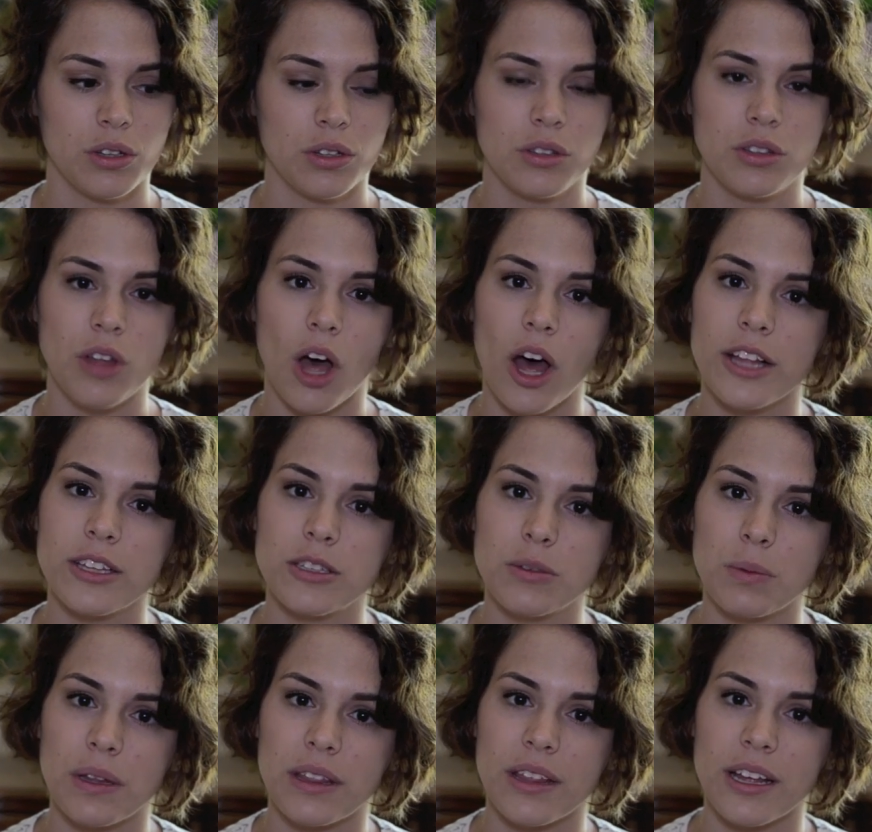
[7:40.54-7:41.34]
thoughts
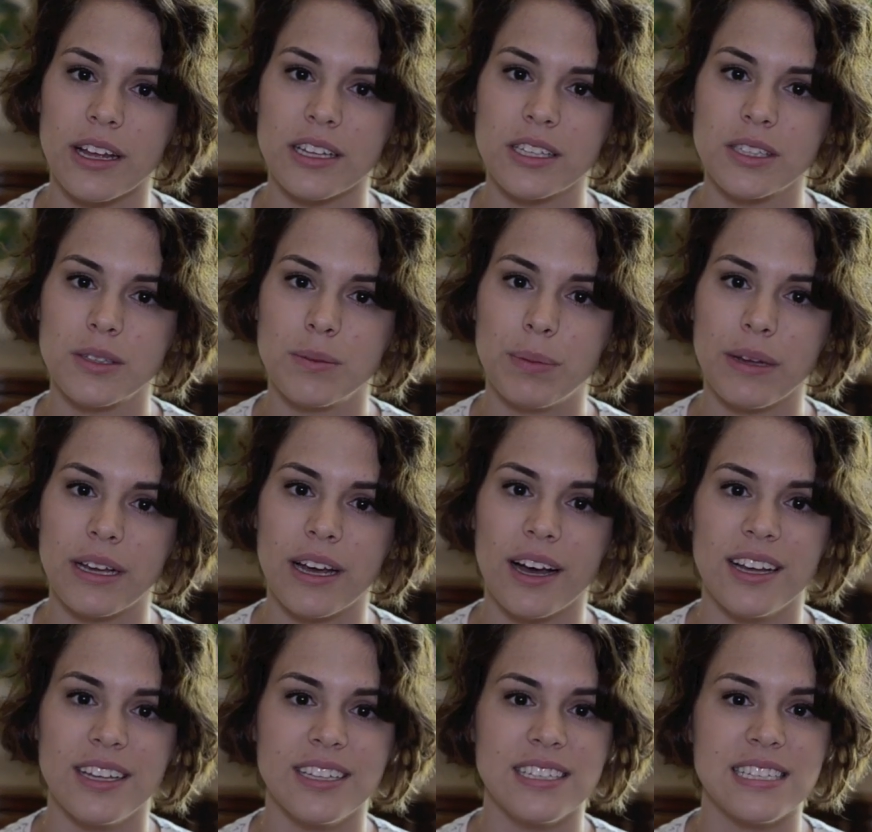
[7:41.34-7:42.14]
with us
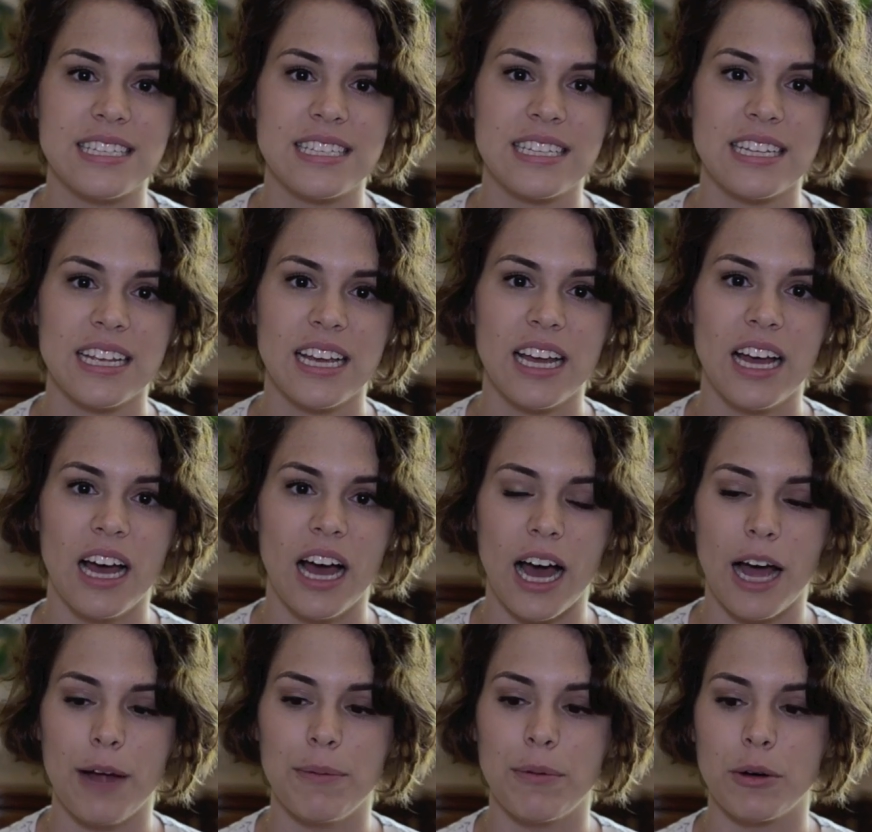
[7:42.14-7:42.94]
because
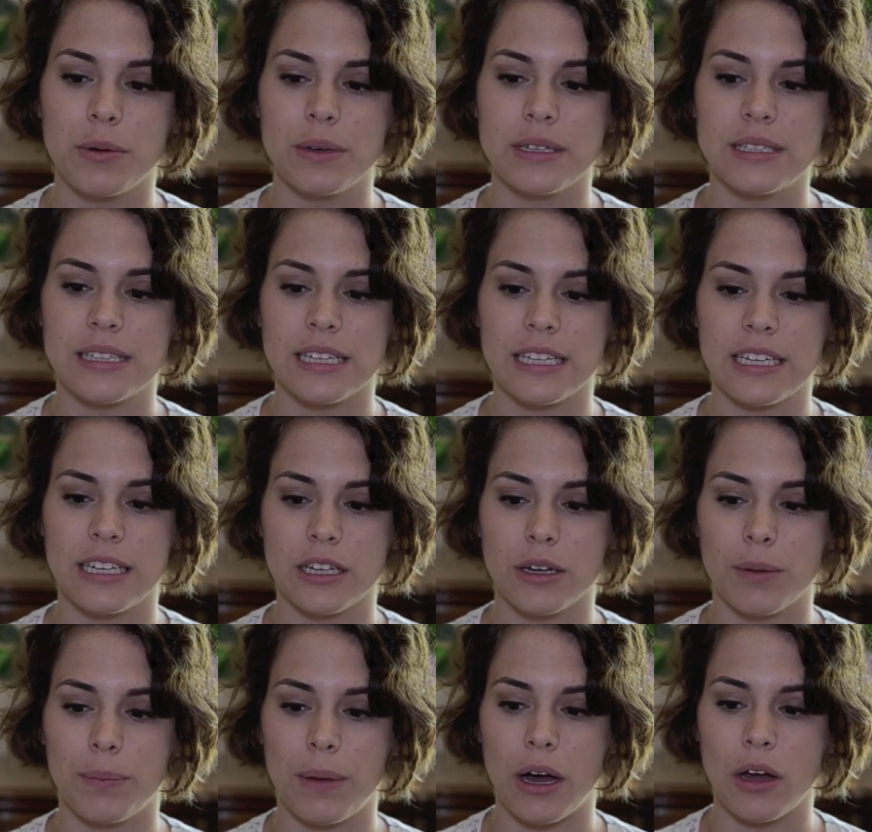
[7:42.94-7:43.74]
I'm always thinking
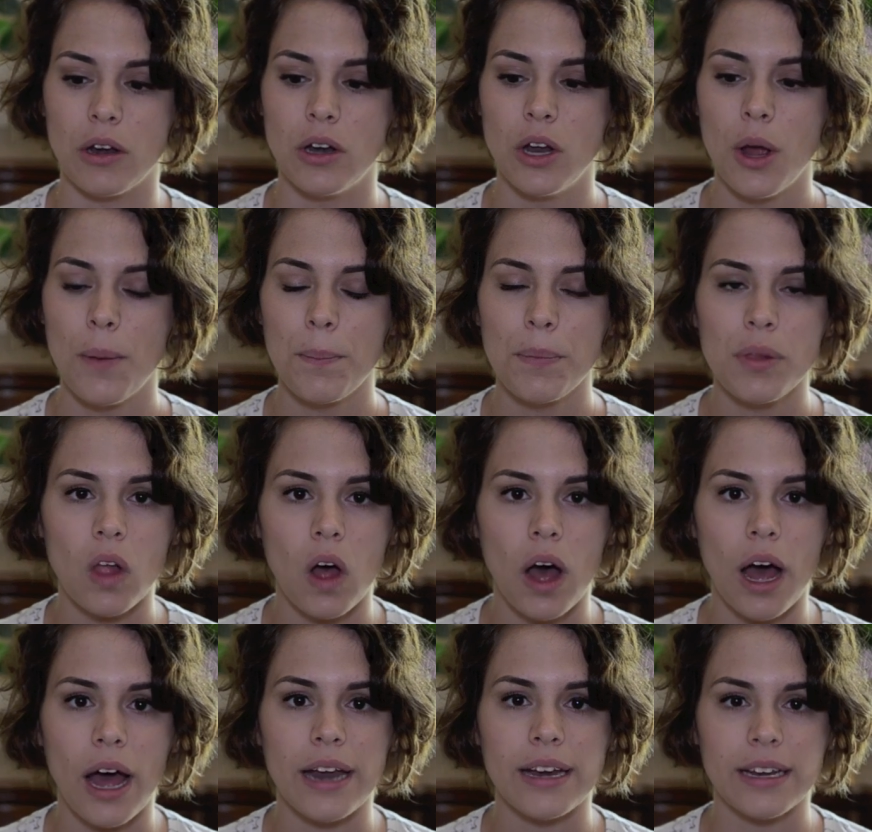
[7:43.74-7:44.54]
about
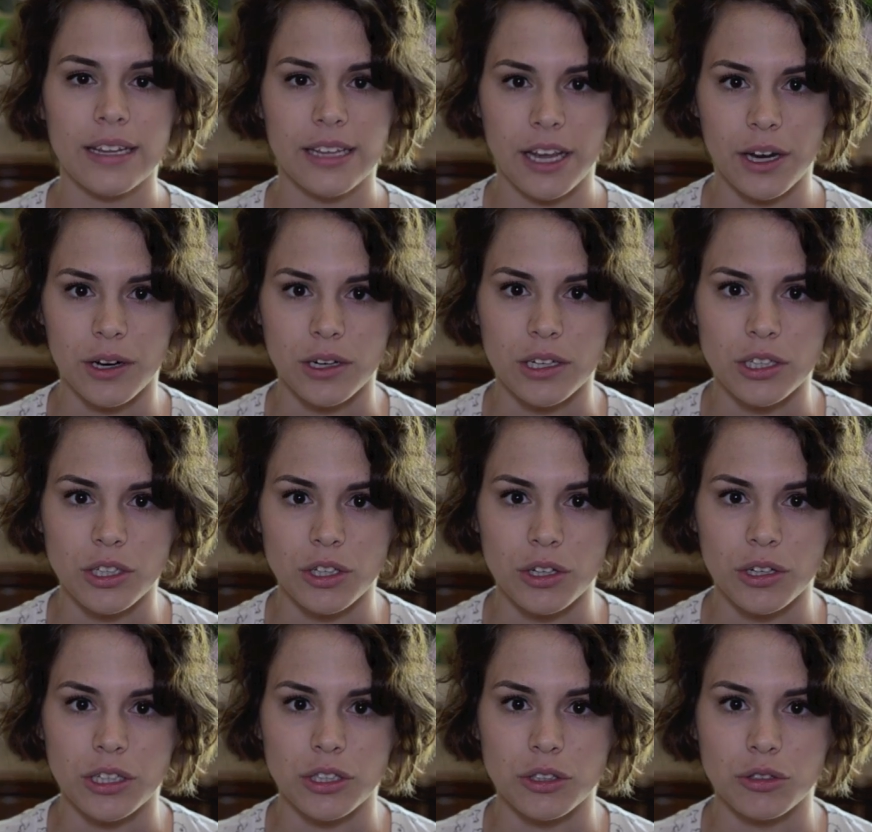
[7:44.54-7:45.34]
plot,
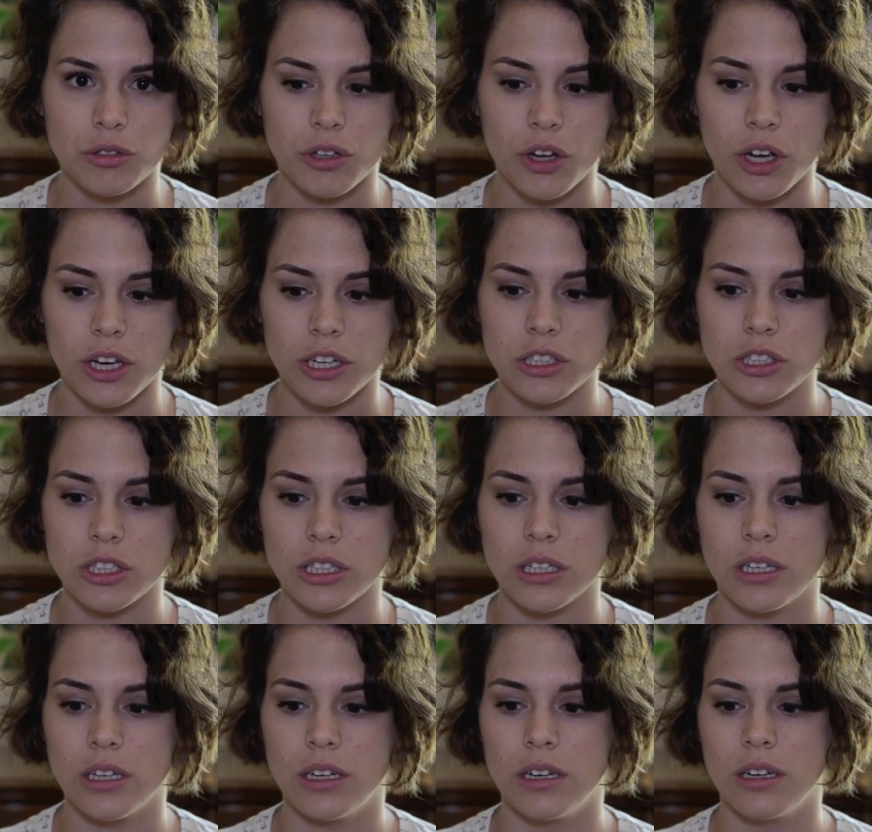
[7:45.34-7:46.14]
character
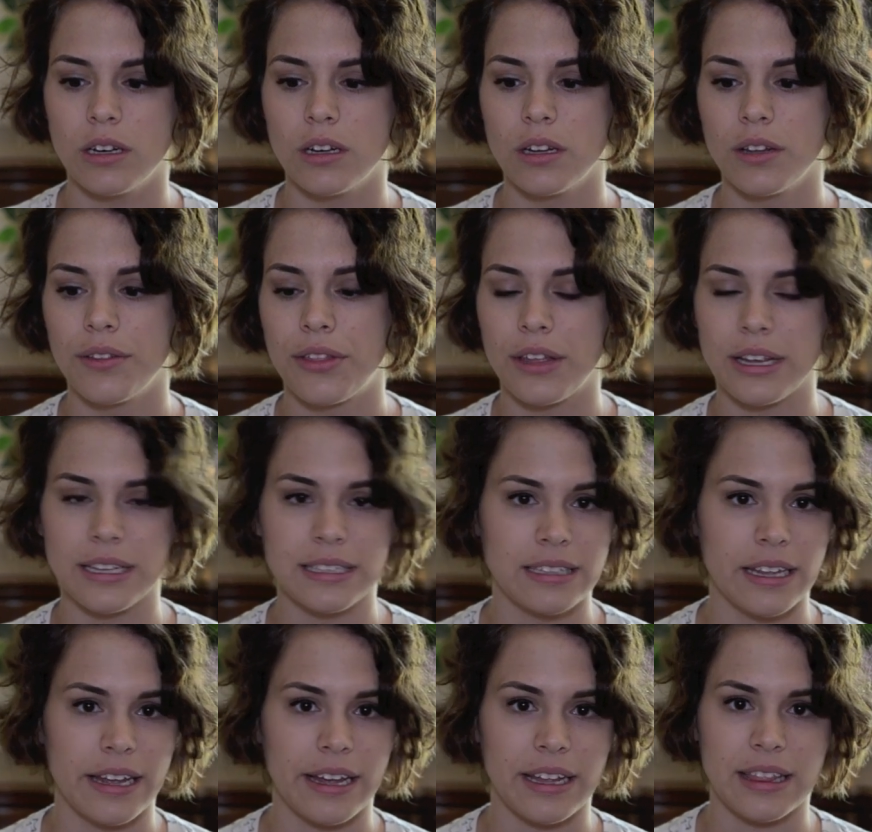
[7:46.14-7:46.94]
introduction,
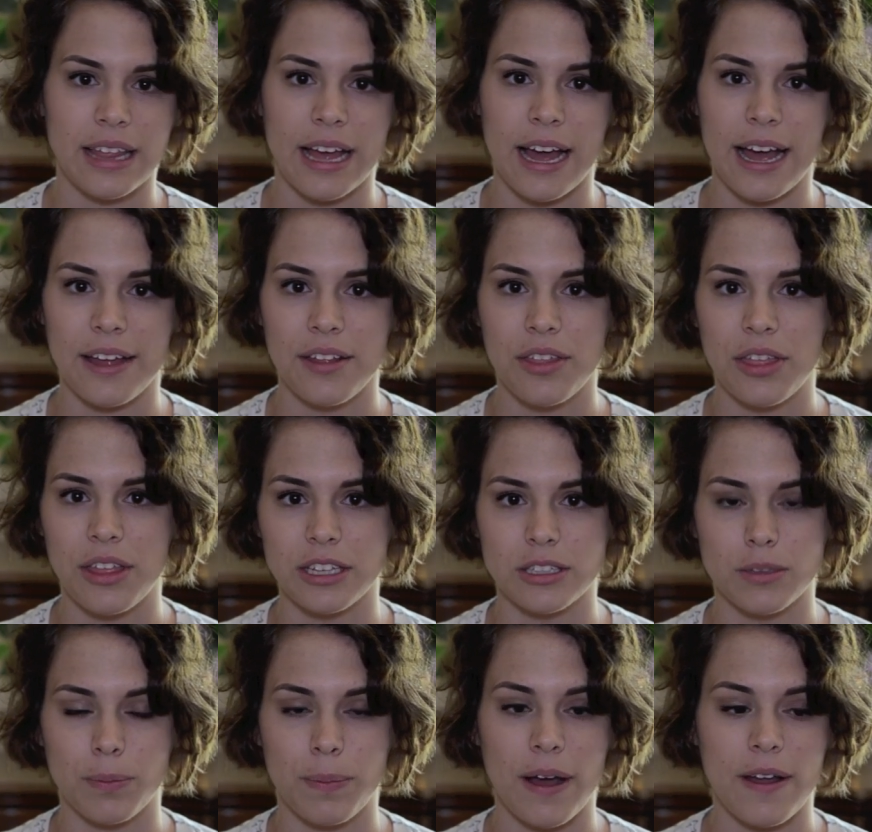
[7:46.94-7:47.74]
things like that.
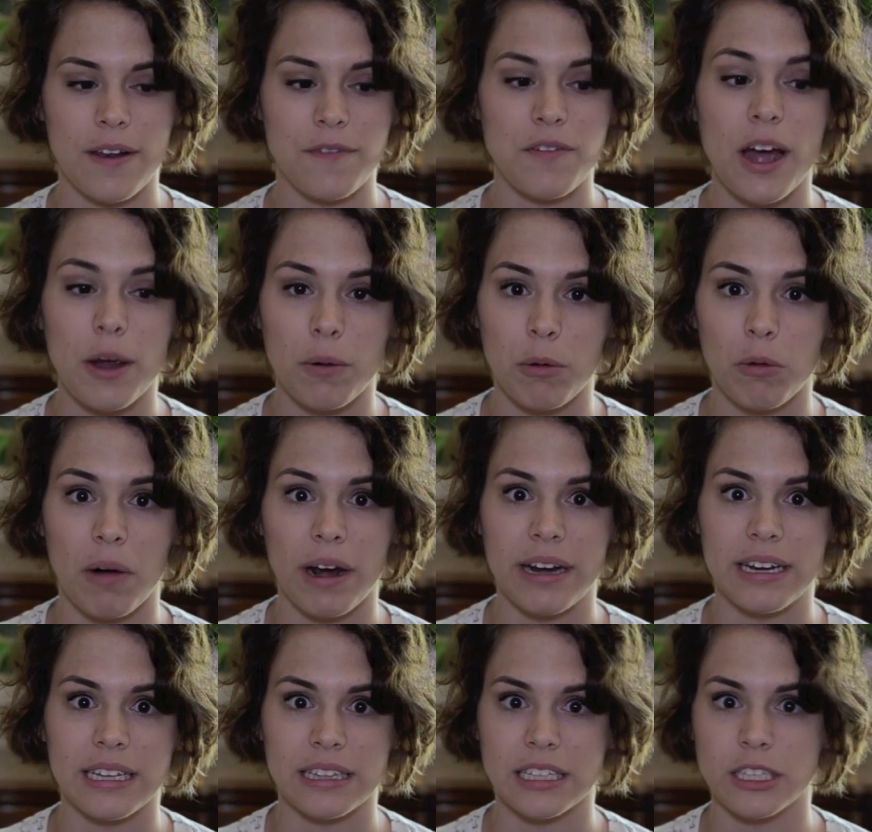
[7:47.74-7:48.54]
Things about if I were
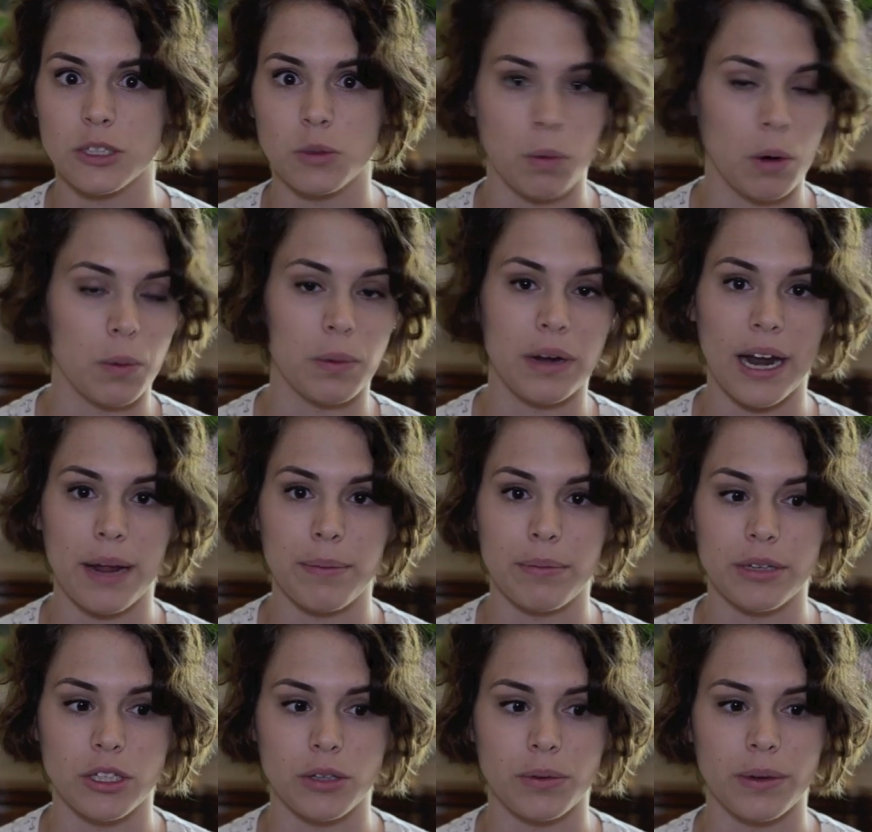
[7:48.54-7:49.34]
writing this, what would I
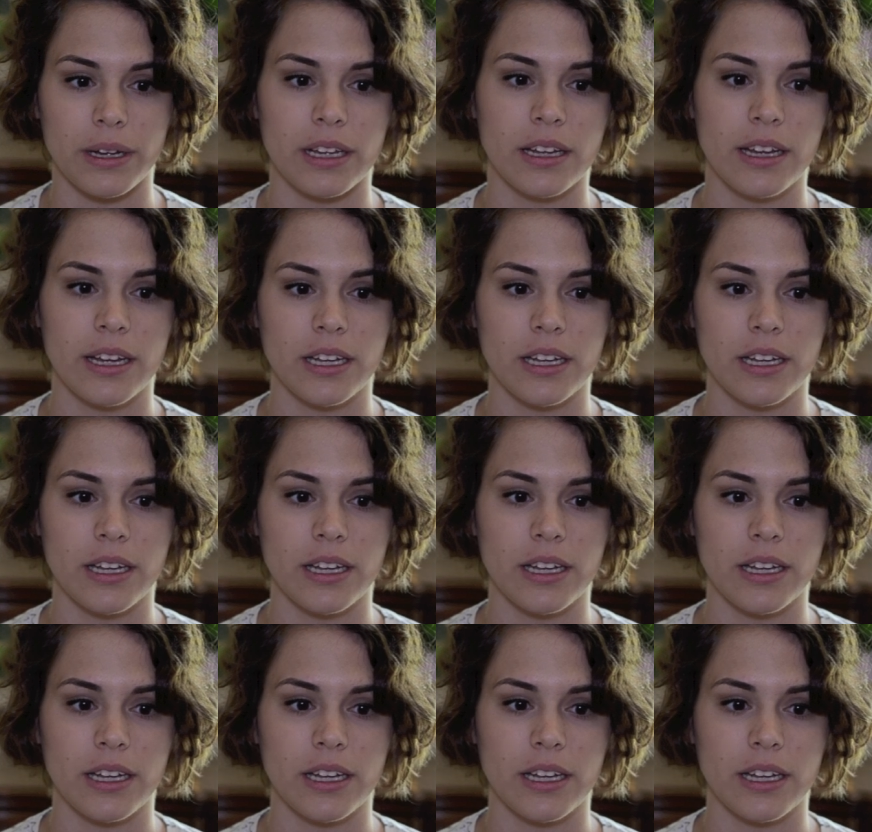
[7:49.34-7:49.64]
be doing?